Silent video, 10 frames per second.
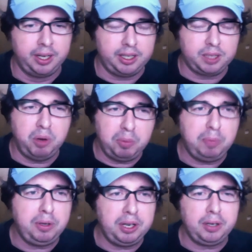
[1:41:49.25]
Just, Boom
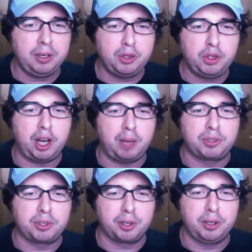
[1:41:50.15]
Boom, you did a good job,
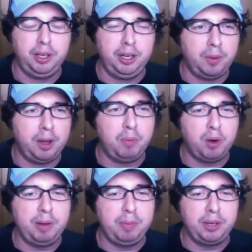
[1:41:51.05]
sir. You know what?
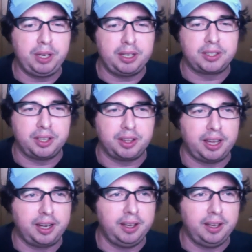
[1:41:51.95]
More people need to see that.